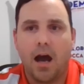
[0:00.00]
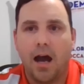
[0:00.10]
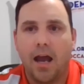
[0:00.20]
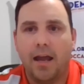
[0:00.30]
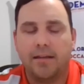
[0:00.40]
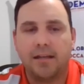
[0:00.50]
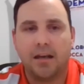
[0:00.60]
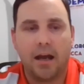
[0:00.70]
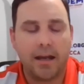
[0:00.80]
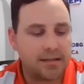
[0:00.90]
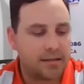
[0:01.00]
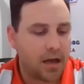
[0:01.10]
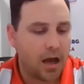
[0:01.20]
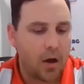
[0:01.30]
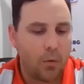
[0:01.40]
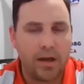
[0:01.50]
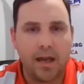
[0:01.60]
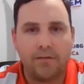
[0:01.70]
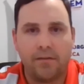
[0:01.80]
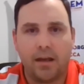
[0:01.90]
And tonight we
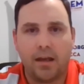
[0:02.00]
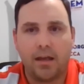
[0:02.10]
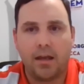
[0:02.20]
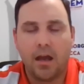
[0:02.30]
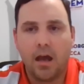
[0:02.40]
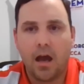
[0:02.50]
have a